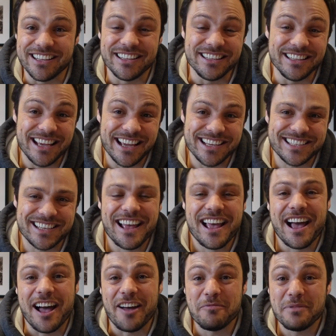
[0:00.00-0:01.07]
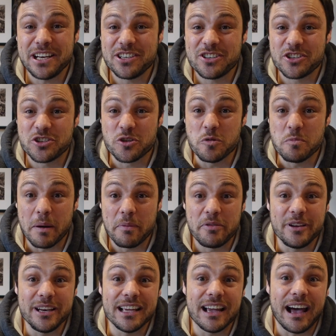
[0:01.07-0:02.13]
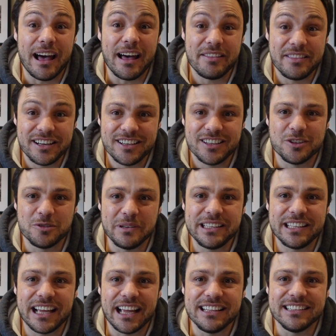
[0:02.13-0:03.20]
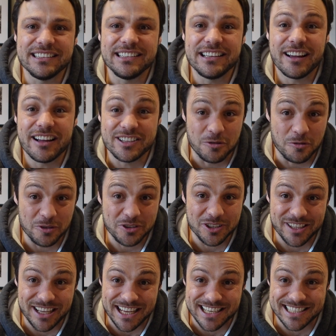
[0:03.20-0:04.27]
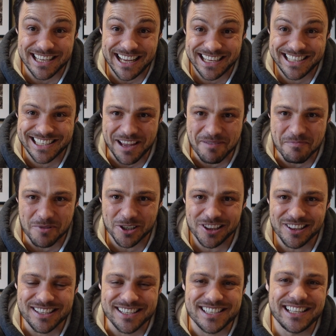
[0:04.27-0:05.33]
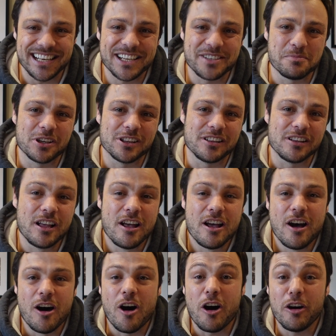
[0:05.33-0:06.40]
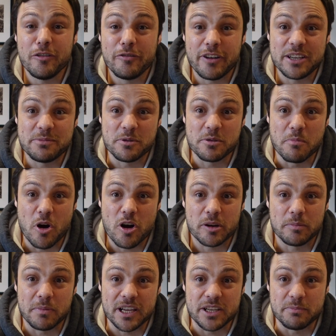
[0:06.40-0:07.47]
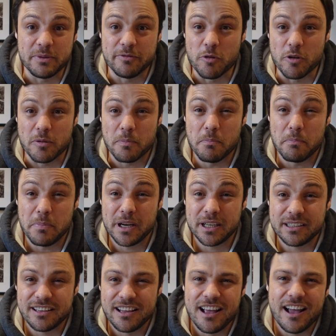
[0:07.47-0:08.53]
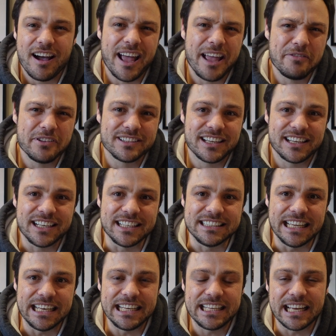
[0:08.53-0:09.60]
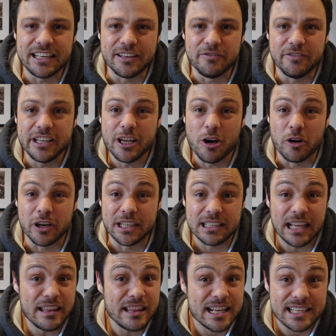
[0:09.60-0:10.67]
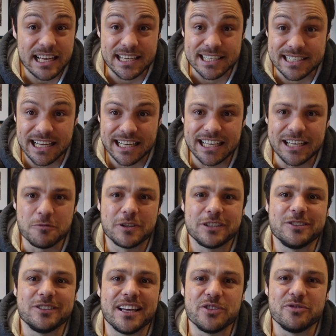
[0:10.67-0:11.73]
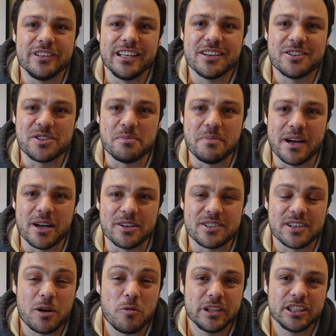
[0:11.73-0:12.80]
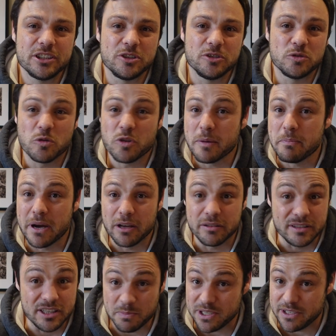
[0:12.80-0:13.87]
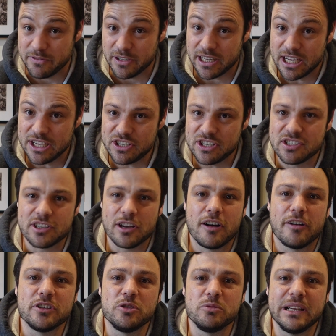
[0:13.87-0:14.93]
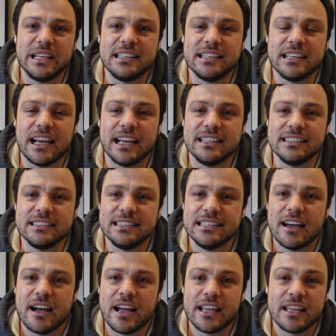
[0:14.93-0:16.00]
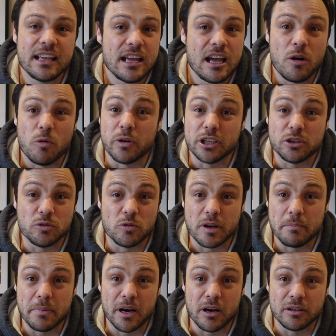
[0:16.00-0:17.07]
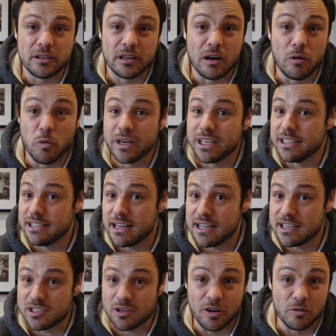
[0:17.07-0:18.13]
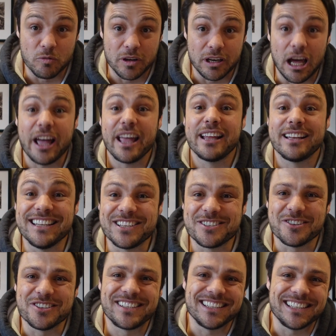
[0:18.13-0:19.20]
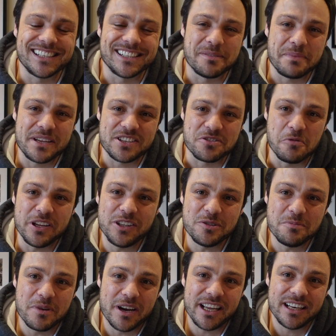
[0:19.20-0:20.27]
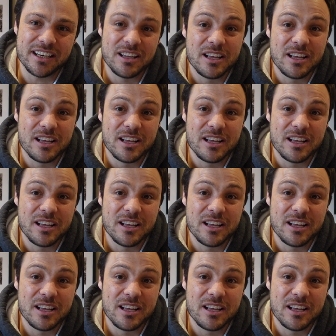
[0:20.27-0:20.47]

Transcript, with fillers: Yes, I've managed to scoop up three other 2080 Ti's, also the exact same model, the Strix model, on Facebook Marketplace before, but I haven't done a dedicated video on it. And that's exactly what today's video is about. So I wanted to talk about the specifications of the 2080 Ti, I want to talk about what it does on what I at least consider the best coin to mine